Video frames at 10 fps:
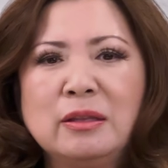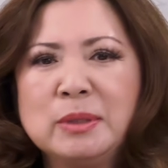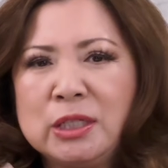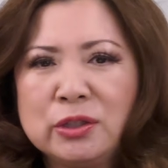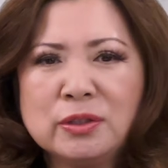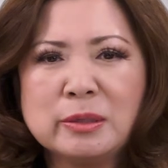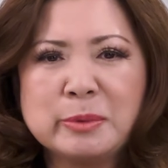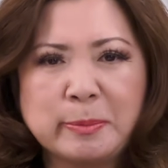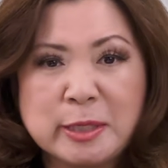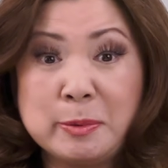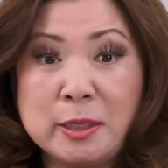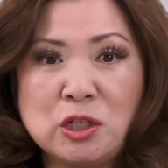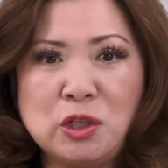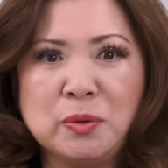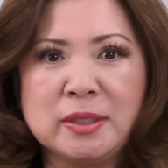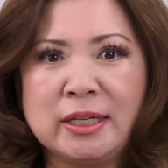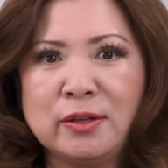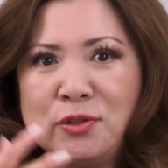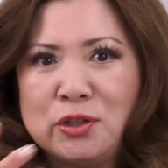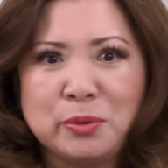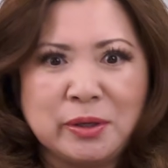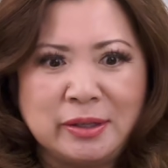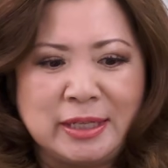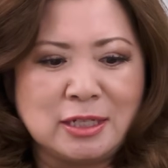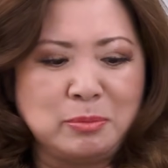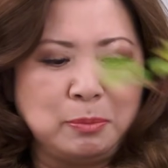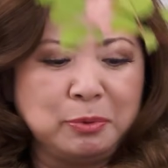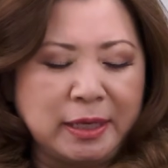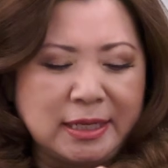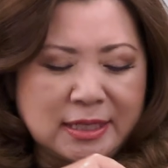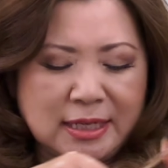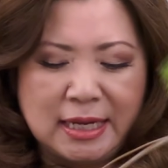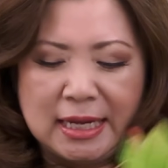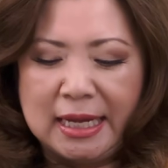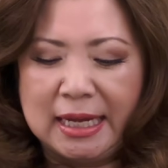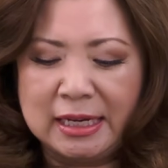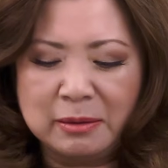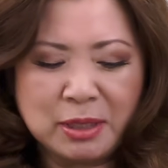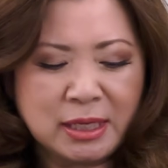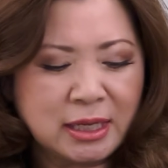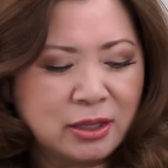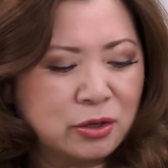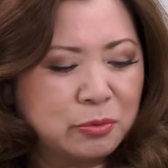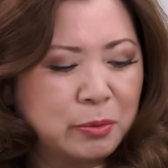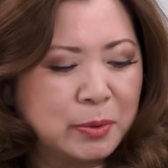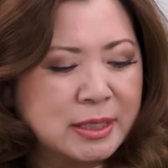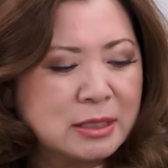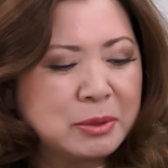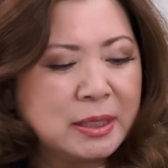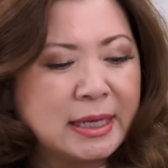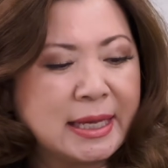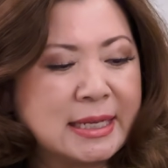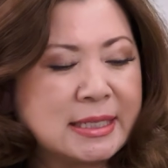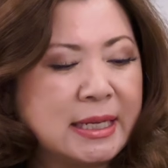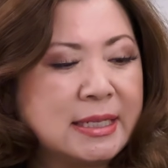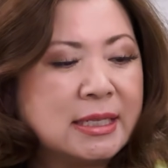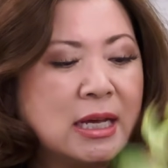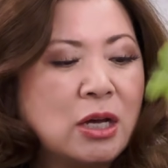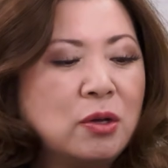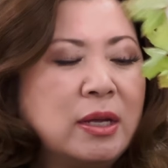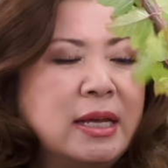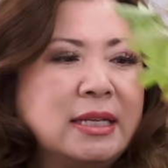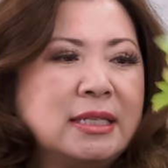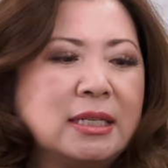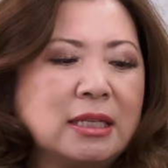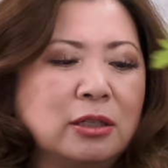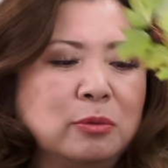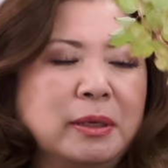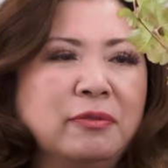The material sometimes speaks to you and tells you where it needs to be placed. And I'm thinking, you know, we want something that cascades out, sets a little bit of